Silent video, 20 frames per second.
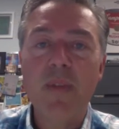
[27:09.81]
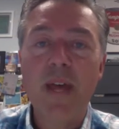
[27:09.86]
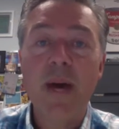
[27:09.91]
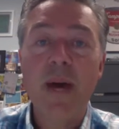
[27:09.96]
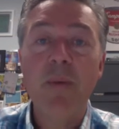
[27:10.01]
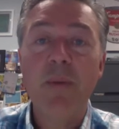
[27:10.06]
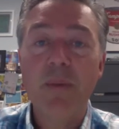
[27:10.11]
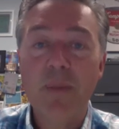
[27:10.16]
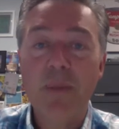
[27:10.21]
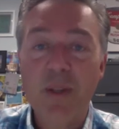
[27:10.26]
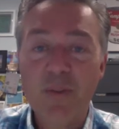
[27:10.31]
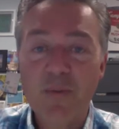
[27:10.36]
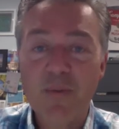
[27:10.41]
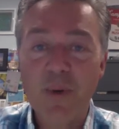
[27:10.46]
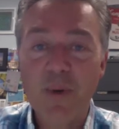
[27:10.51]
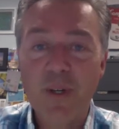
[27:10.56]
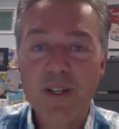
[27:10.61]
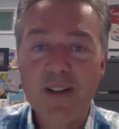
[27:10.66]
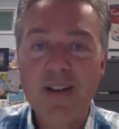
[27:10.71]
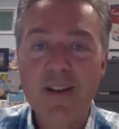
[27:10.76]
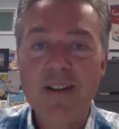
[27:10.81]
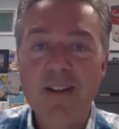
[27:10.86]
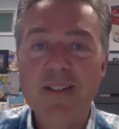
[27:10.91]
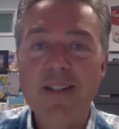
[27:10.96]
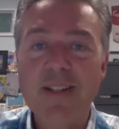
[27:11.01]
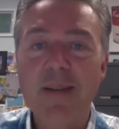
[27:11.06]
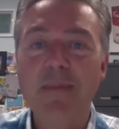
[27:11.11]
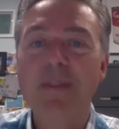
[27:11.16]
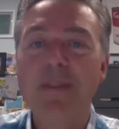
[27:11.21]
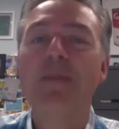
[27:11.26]
that would be a foreign
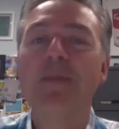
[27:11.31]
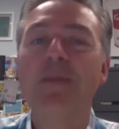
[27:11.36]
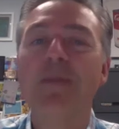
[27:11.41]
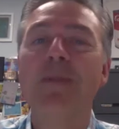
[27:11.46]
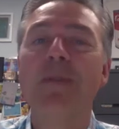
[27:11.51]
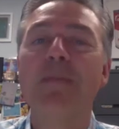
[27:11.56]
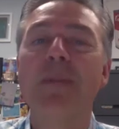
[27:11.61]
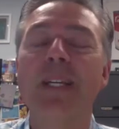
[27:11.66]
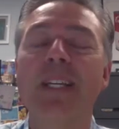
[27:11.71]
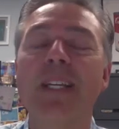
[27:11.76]
concept, so to speak.